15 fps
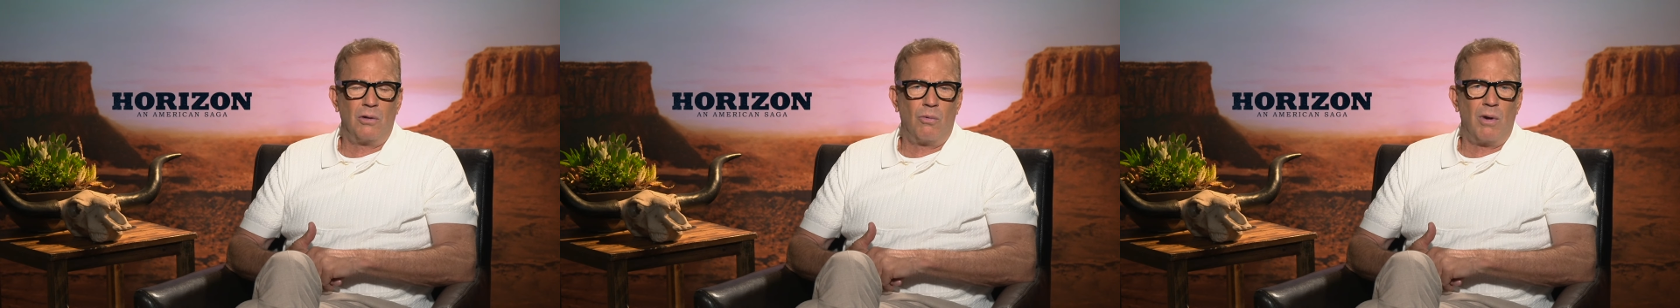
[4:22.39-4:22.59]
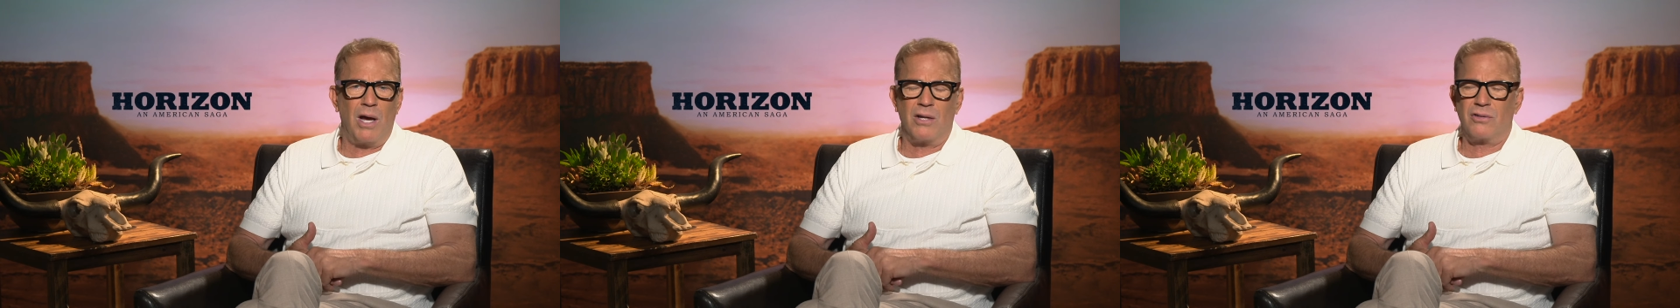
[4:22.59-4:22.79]

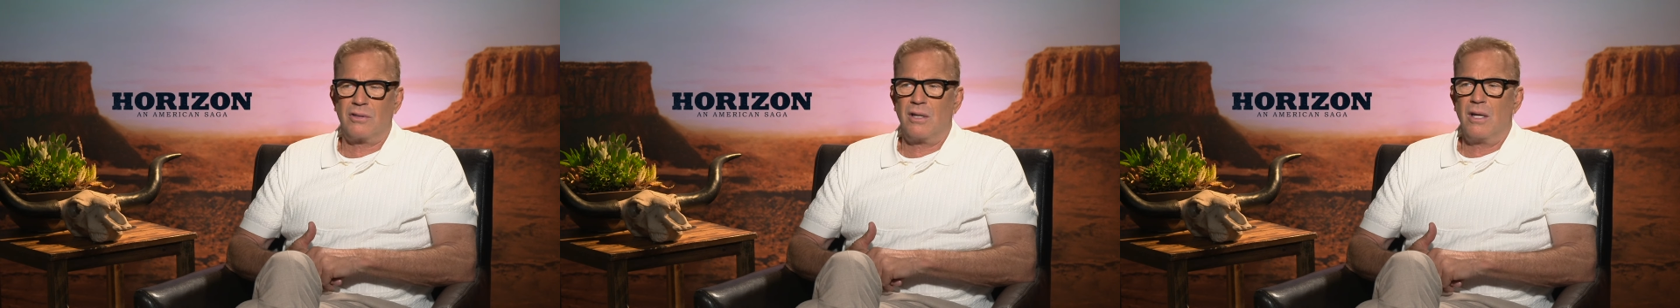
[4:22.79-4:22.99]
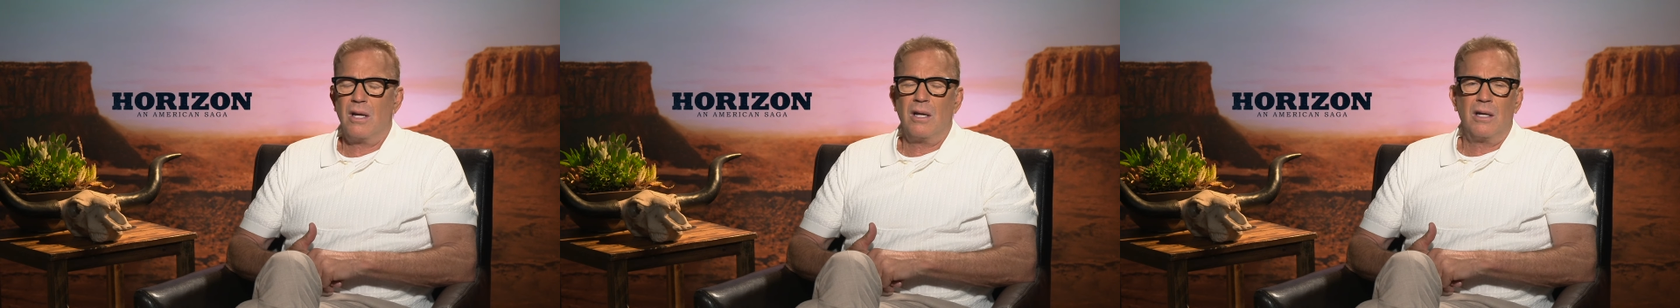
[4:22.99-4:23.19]
West
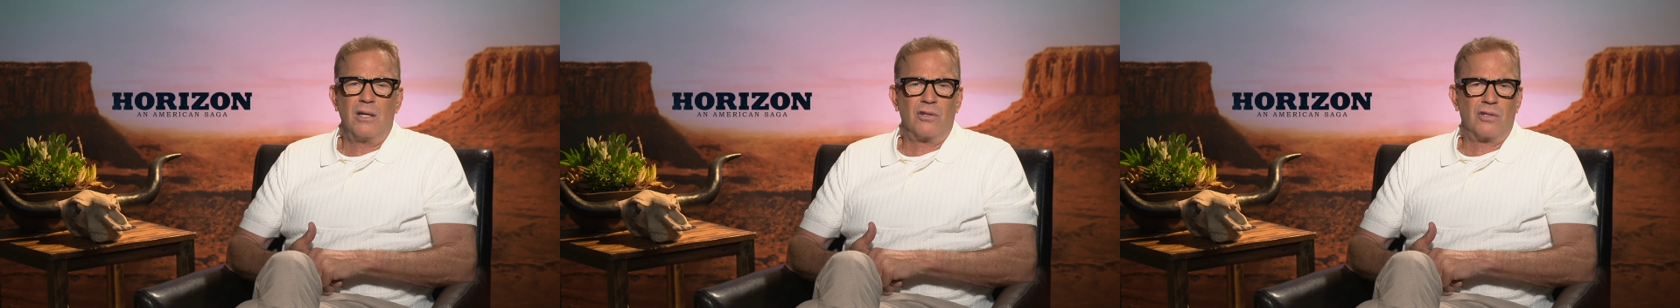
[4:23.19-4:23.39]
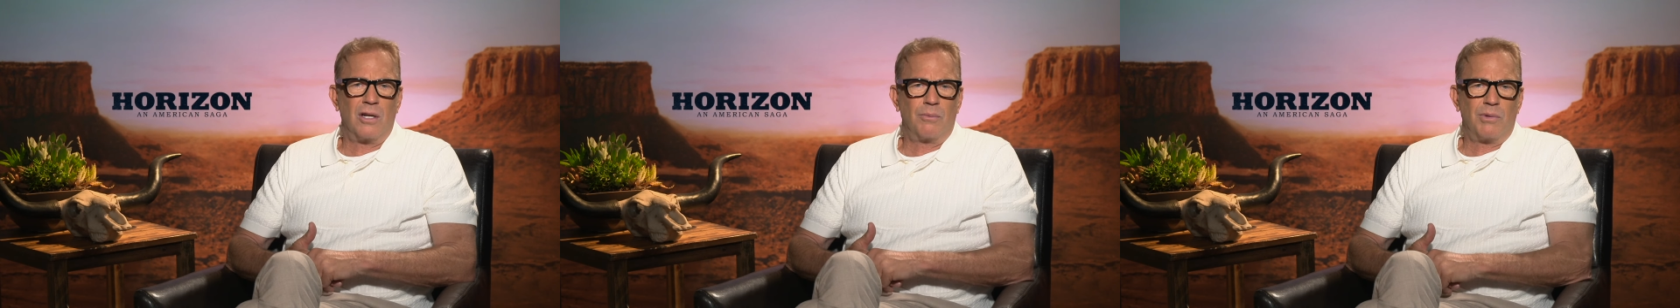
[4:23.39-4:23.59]

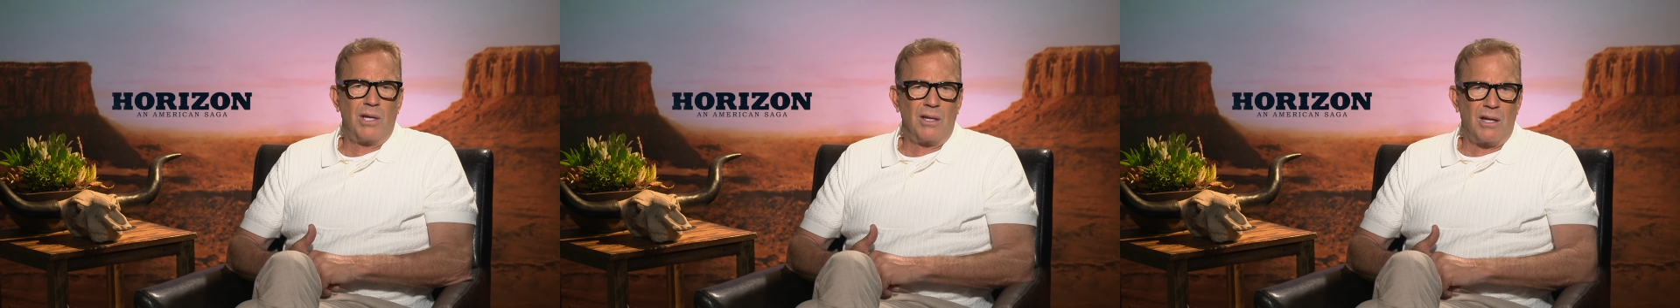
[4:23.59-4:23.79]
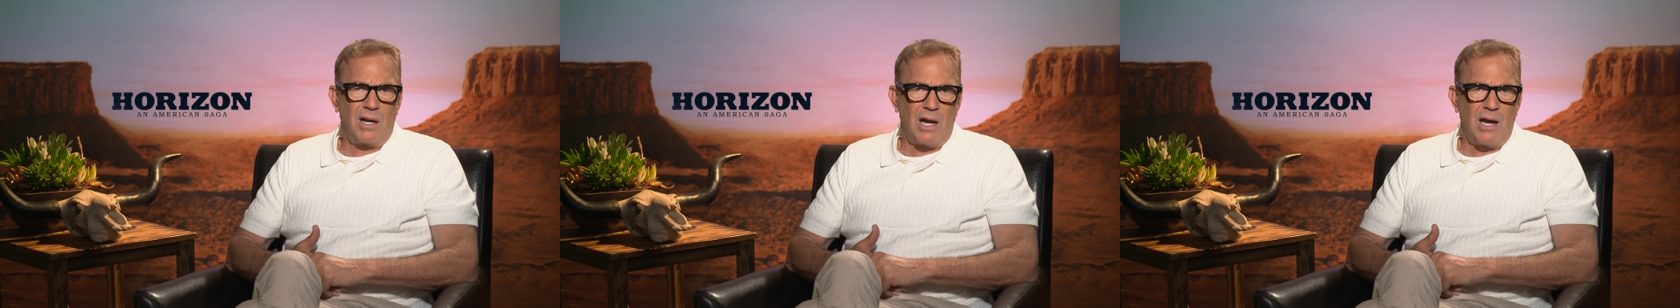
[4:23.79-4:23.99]
is something
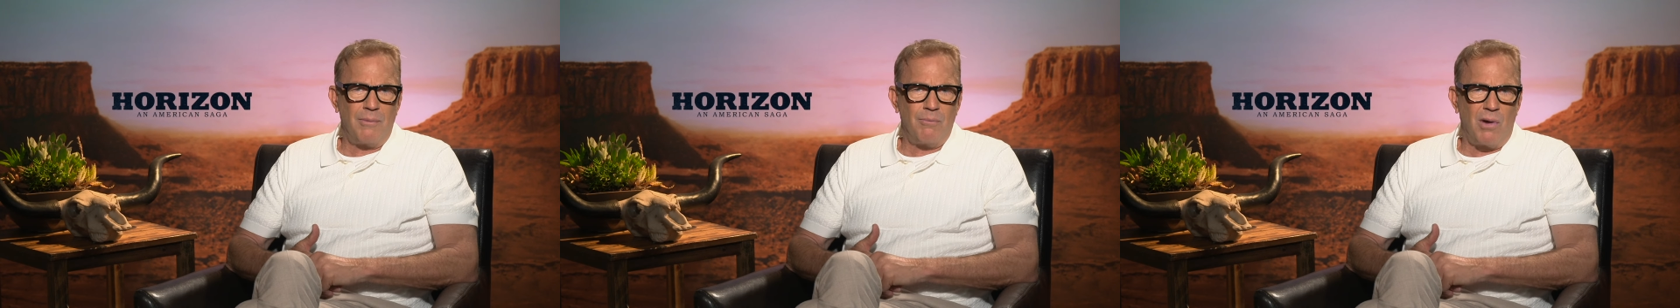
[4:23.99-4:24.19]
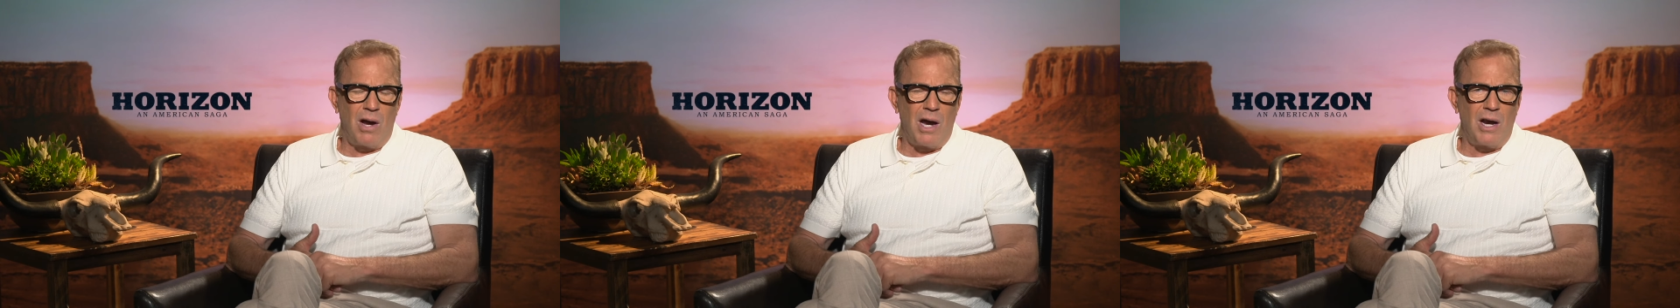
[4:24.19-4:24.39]
that I
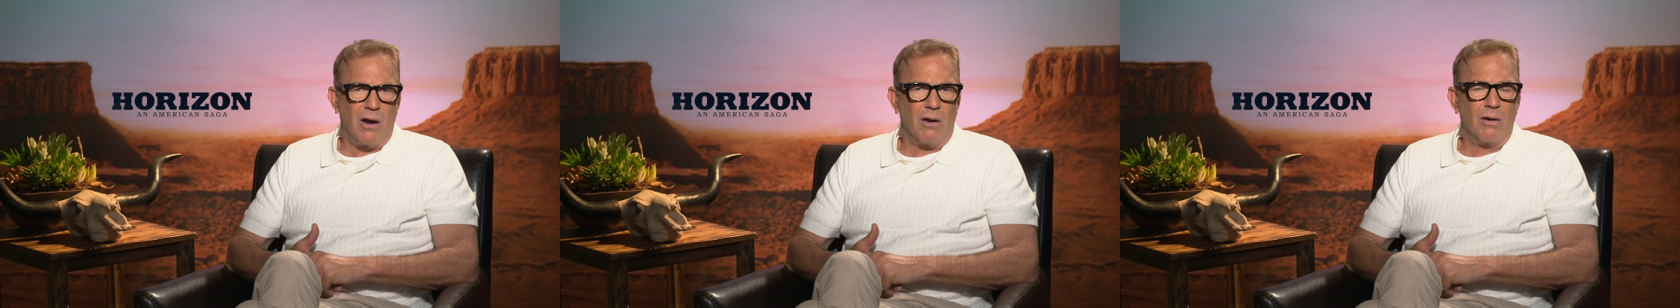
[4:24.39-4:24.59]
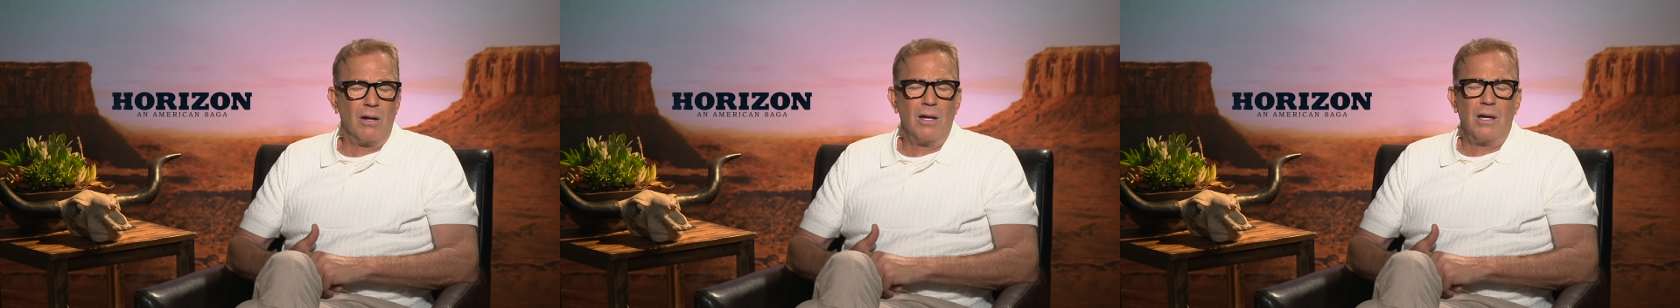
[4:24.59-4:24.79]

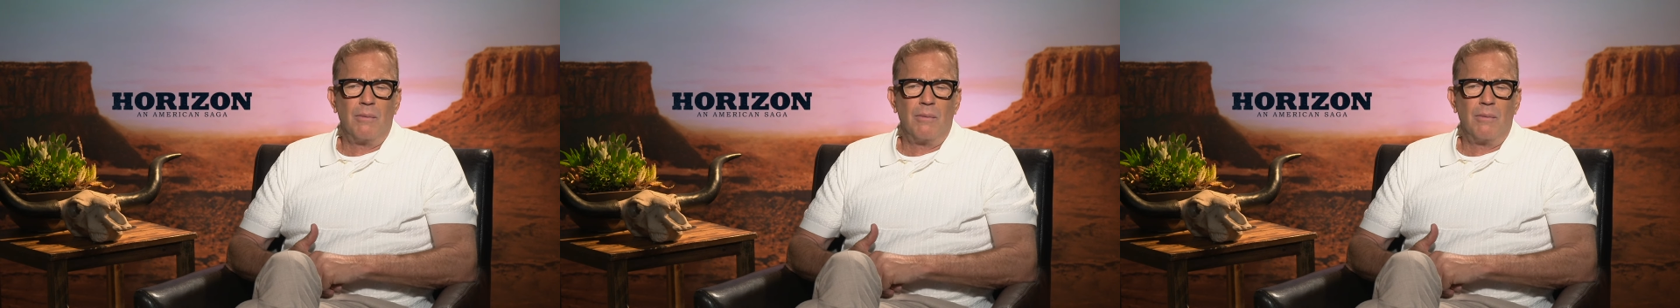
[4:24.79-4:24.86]
admire.